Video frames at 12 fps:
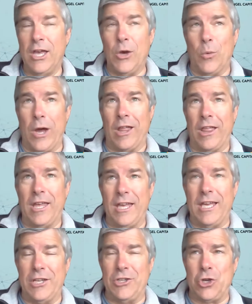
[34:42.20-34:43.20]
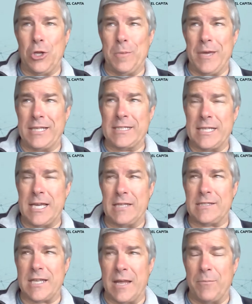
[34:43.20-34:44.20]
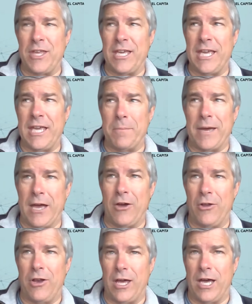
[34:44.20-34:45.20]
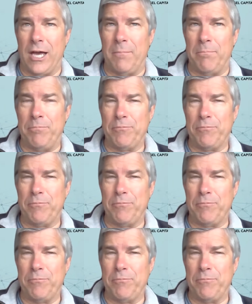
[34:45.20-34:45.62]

Well, it totally makes sense. And I'm thinking about, I